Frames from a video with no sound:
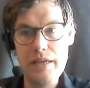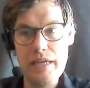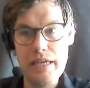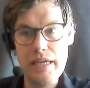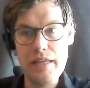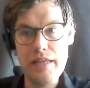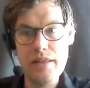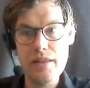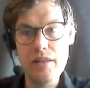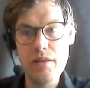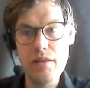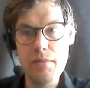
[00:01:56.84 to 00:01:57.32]

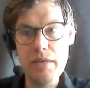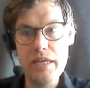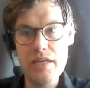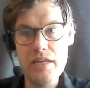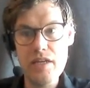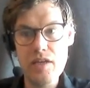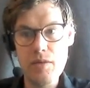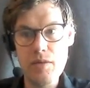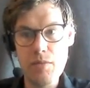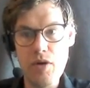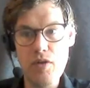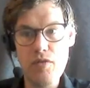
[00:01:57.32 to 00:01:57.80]
in the
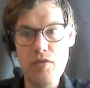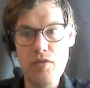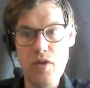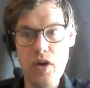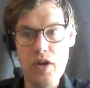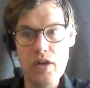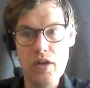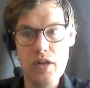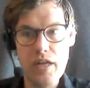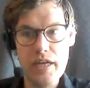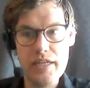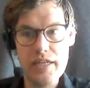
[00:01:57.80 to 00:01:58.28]
medium of
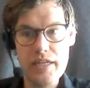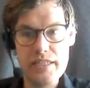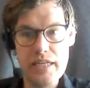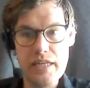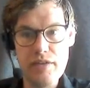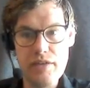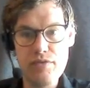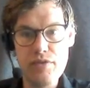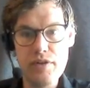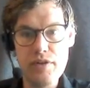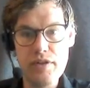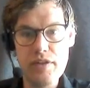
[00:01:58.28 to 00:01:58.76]
online
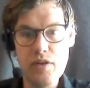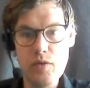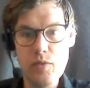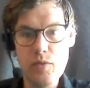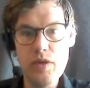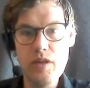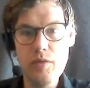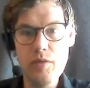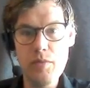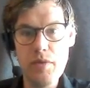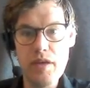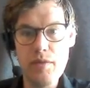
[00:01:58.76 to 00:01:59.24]
delivery, there
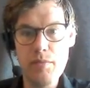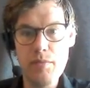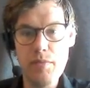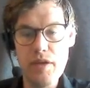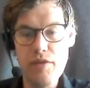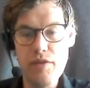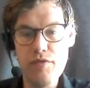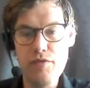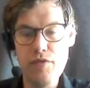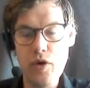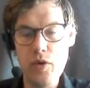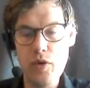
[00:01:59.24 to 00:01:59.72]
will be a
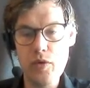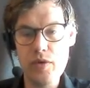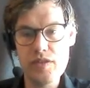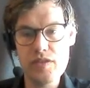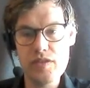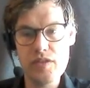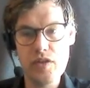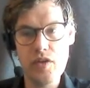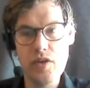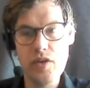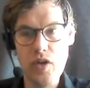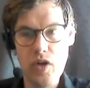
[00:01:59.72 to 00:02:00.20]
big
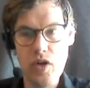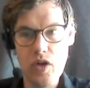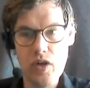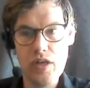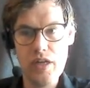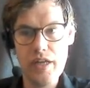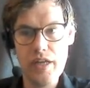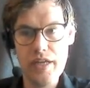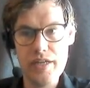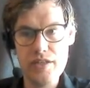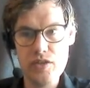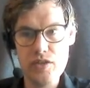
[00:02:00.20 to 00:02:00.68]
focus on
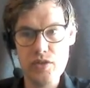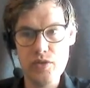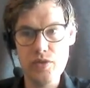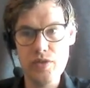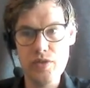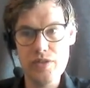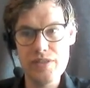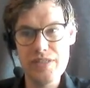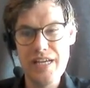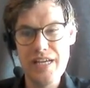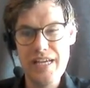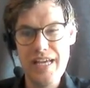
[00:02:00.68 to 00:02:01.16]
online
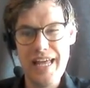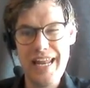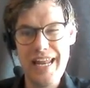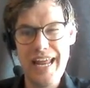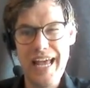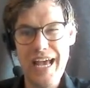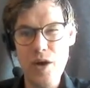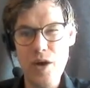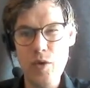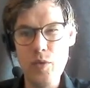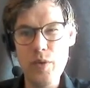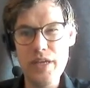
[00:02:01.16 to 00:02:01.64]
tools and
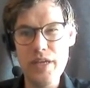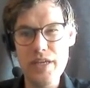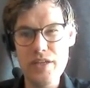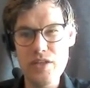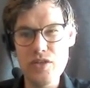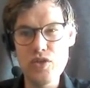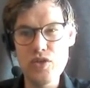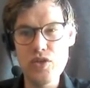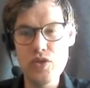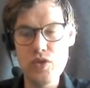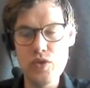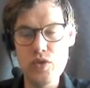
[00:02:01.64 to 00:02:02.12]
how we
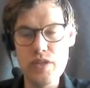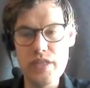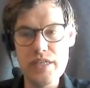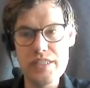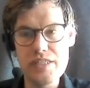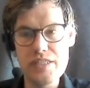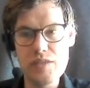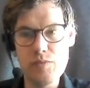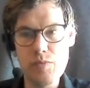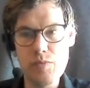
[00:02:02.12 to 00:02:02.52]
can do these